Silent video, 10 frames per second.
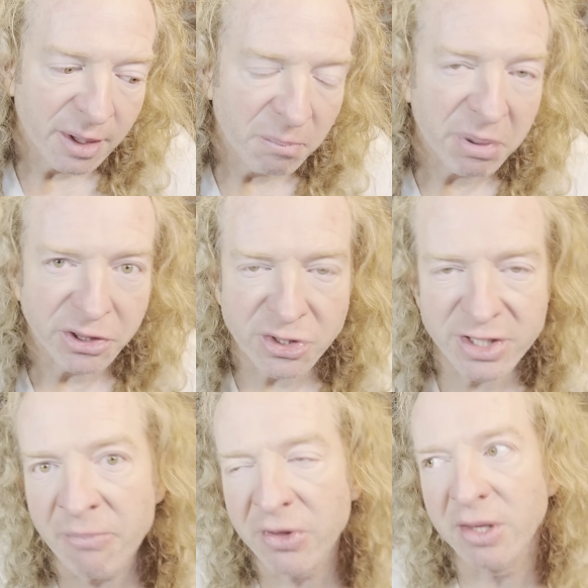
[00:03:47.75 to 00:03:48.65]
But there's
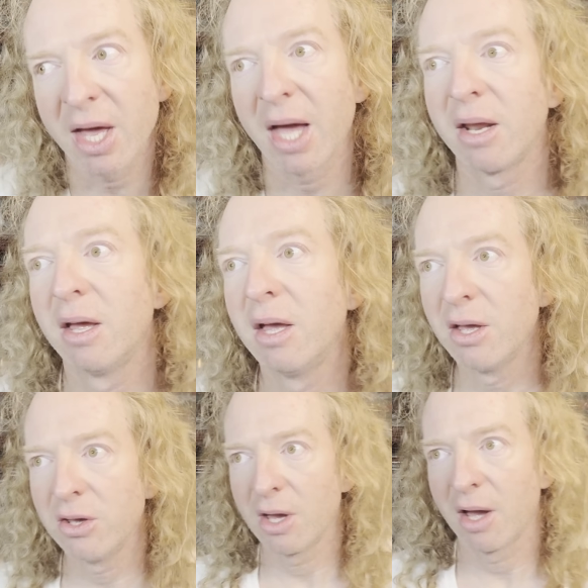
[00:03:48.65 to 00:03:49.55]
something that
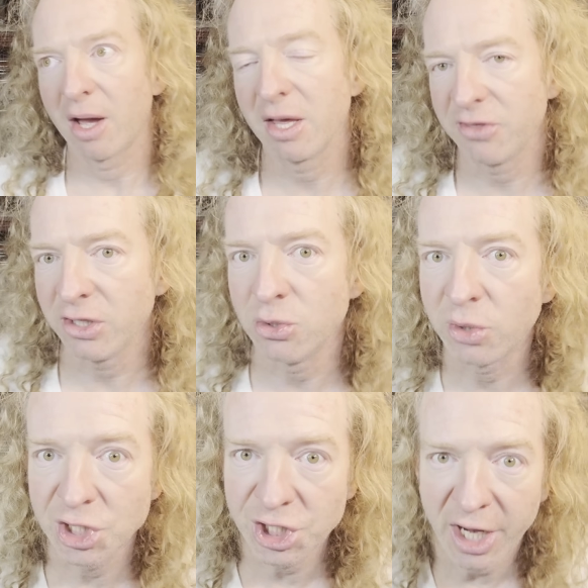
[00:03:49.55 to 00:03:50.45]
I think you
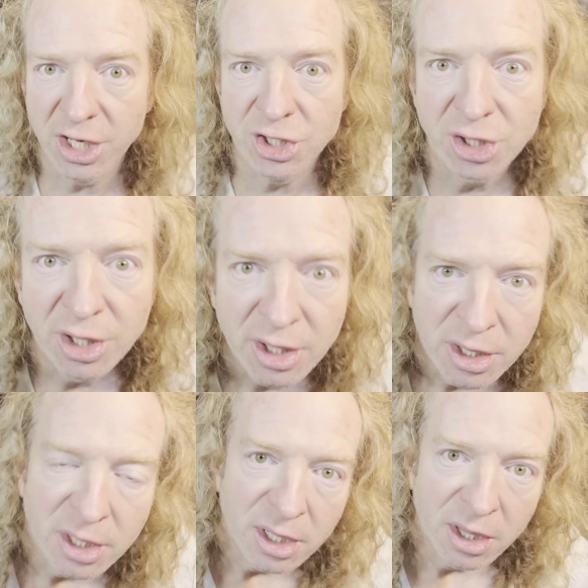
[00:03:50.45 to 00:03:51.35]
could change
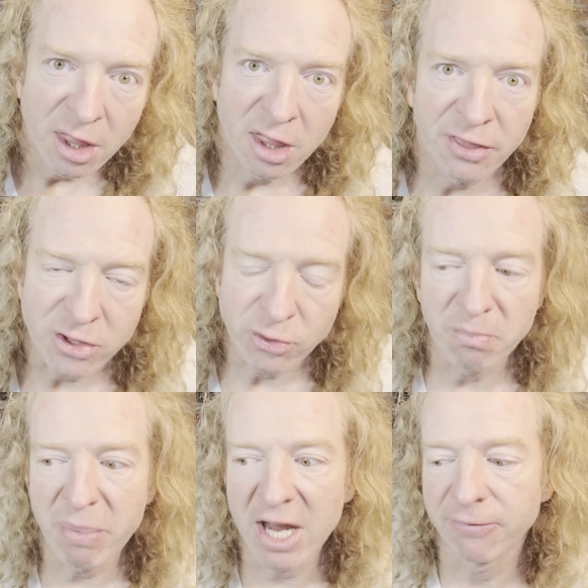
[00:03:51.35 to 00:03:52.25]
that you
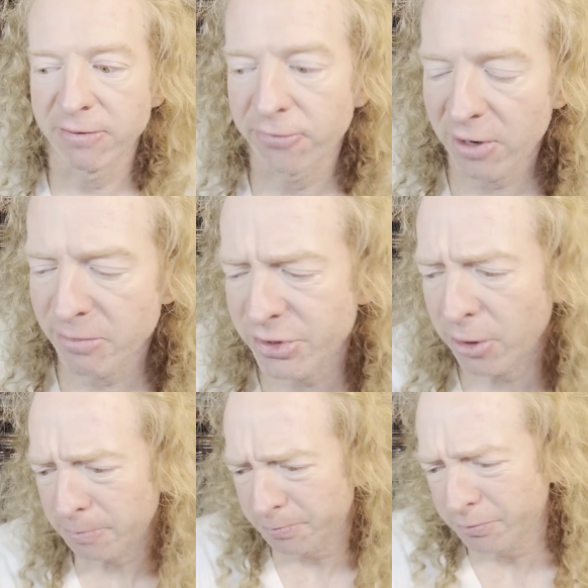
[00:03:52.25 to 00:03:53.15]
can benefit from.
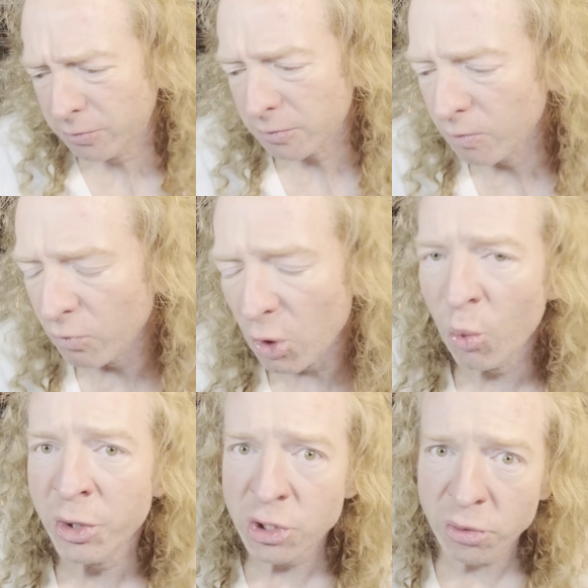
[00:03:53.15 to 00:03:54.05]
So
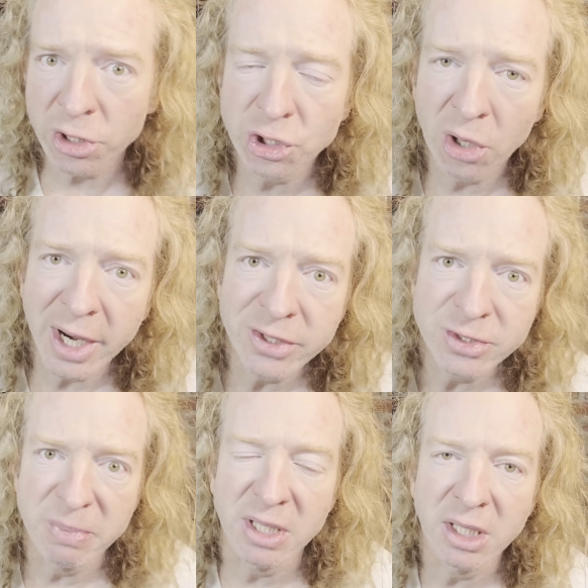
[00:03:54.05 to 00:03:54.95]
when you are trying
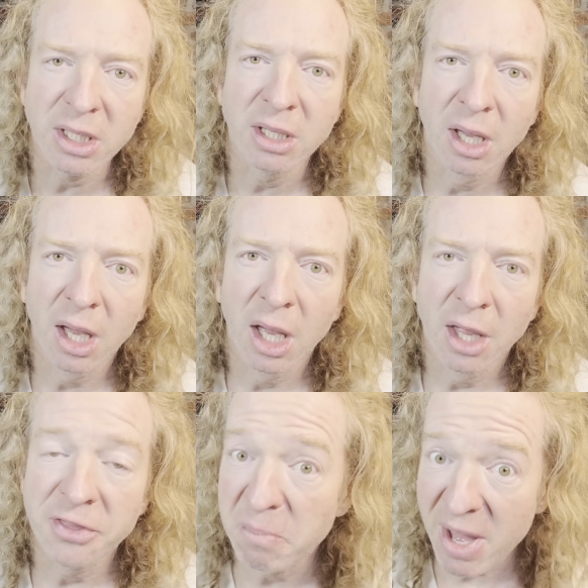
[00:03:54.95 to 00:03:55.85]
to be
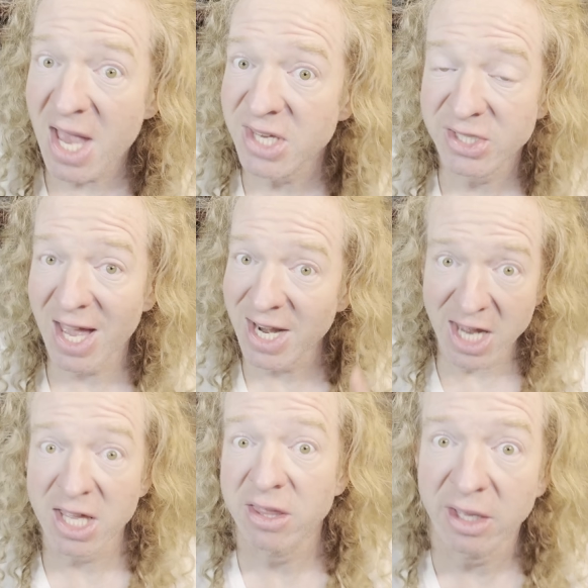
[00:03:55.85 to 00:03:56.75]
the best at
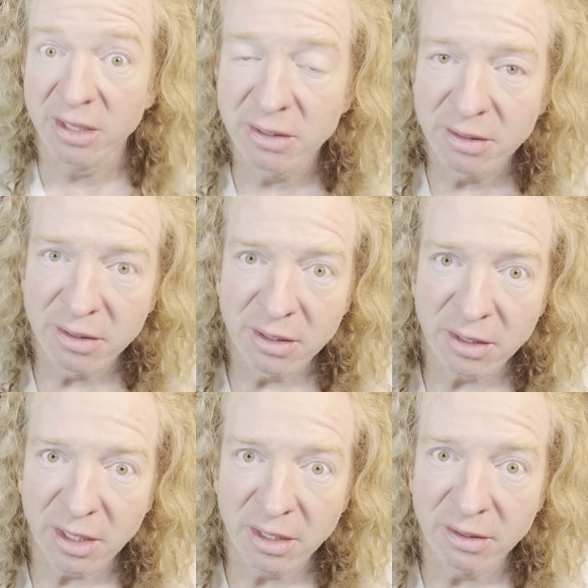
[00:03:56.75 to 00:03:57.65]
anything,
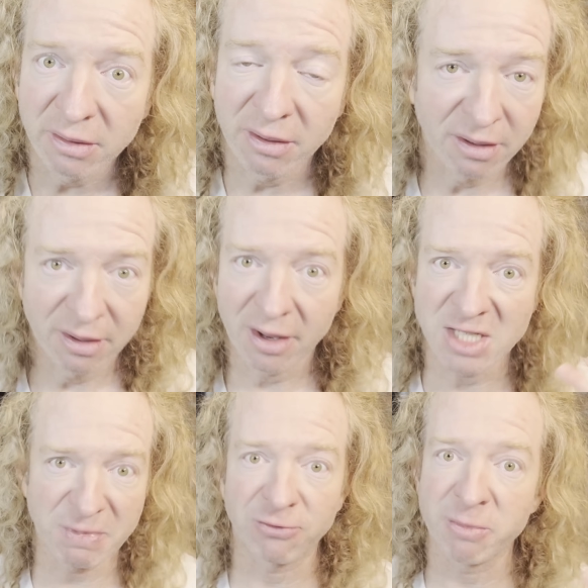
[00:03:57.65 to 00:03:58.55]
and I
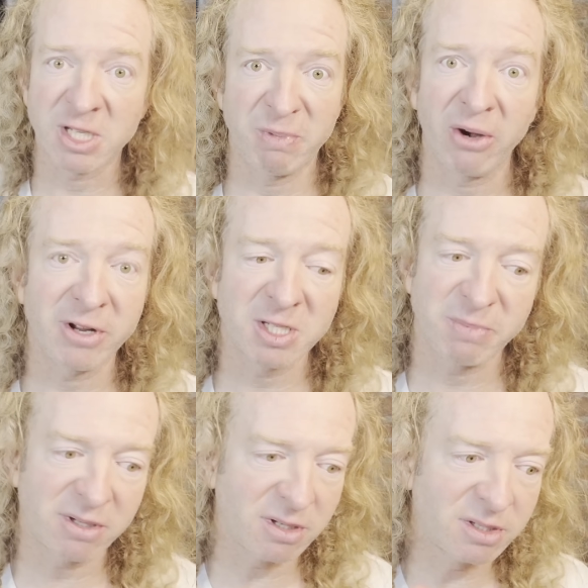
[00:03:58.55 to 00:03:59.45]
speak from experience
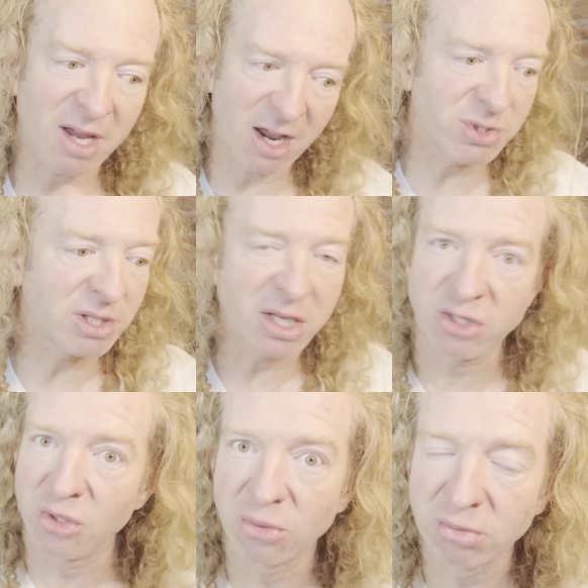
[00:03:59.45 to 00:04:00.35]
because I was like
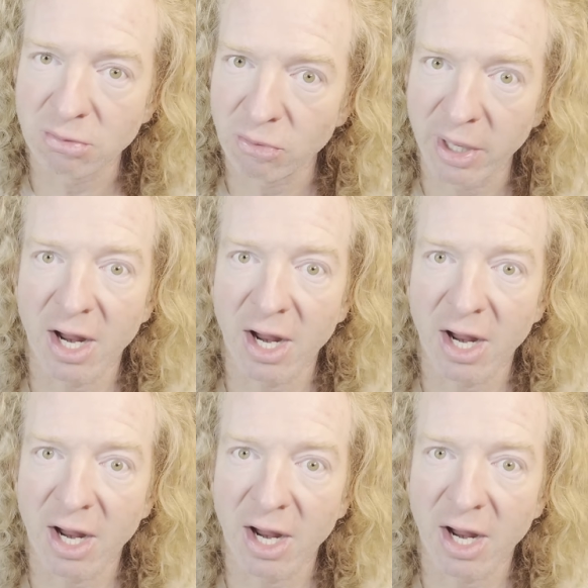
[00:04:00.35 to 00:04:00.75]
you, right?